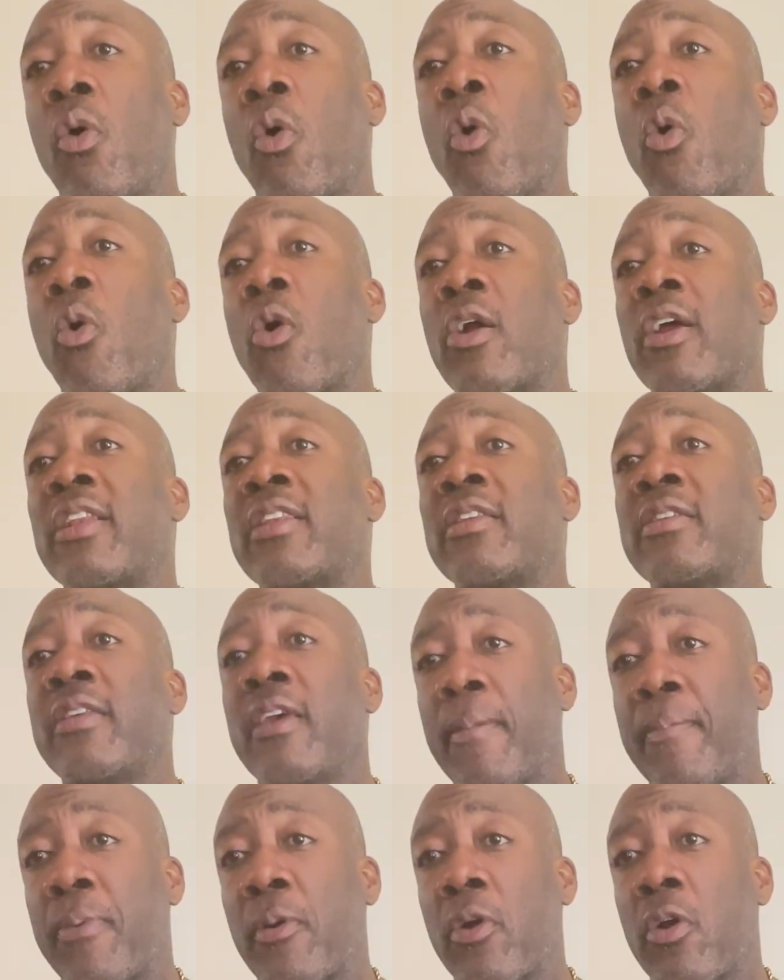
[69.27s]
or a
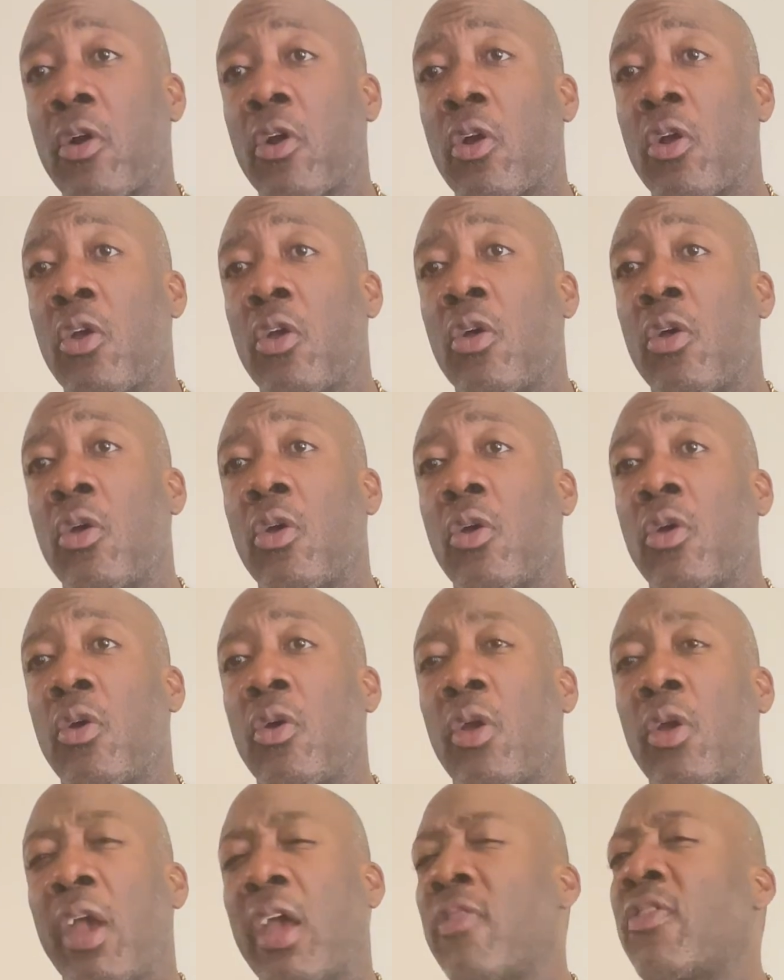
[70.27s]
dipper
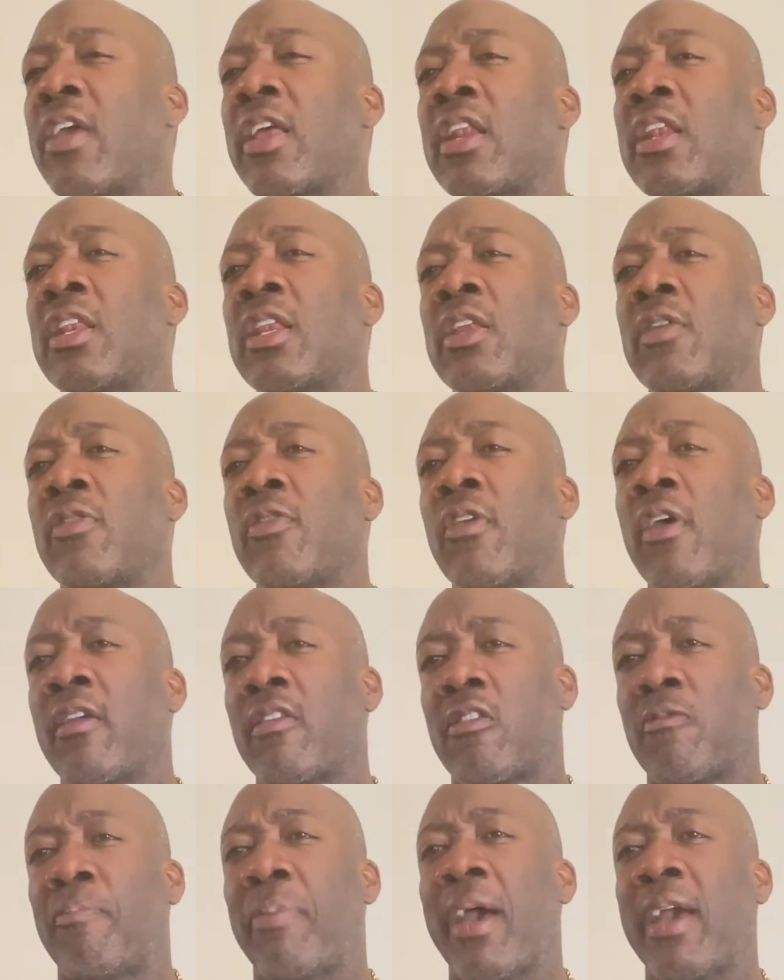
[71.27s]
and then
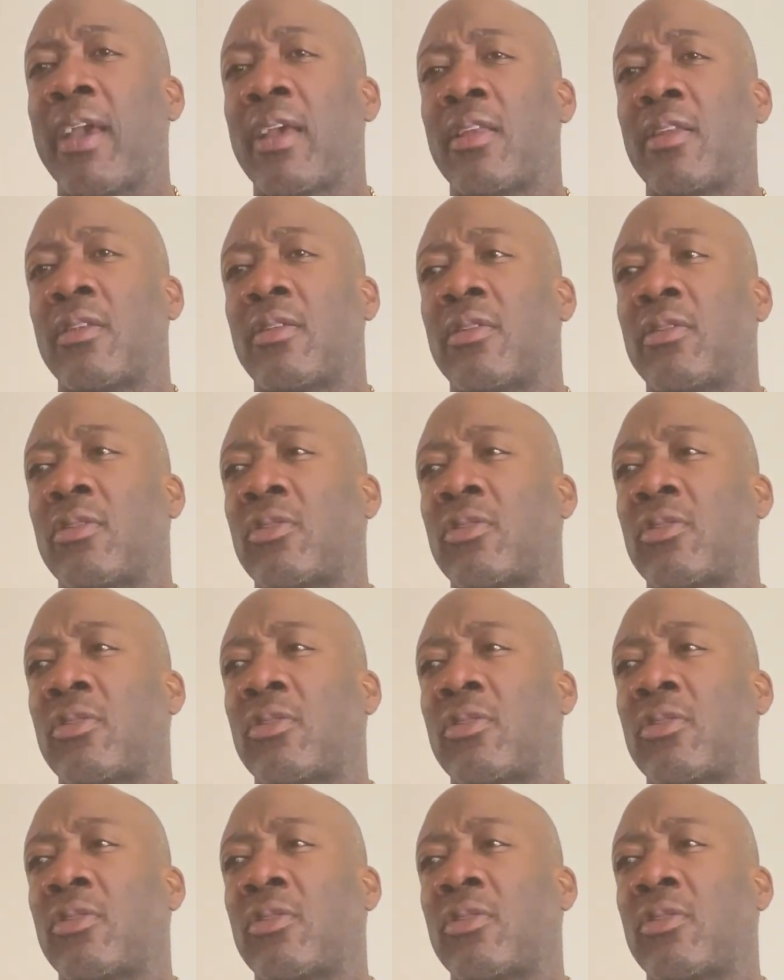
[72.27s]
expect